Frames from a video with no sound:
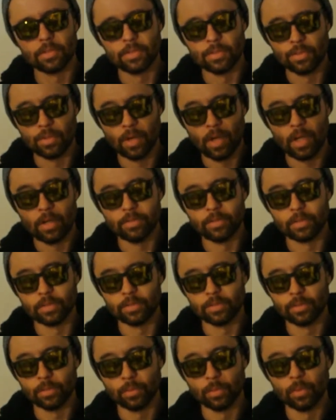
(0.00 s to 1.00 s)

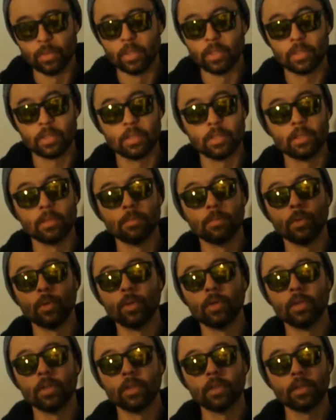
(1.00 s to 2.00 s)
driving to work in the
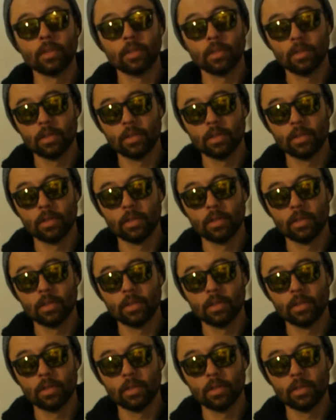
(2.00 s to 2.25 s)
morning,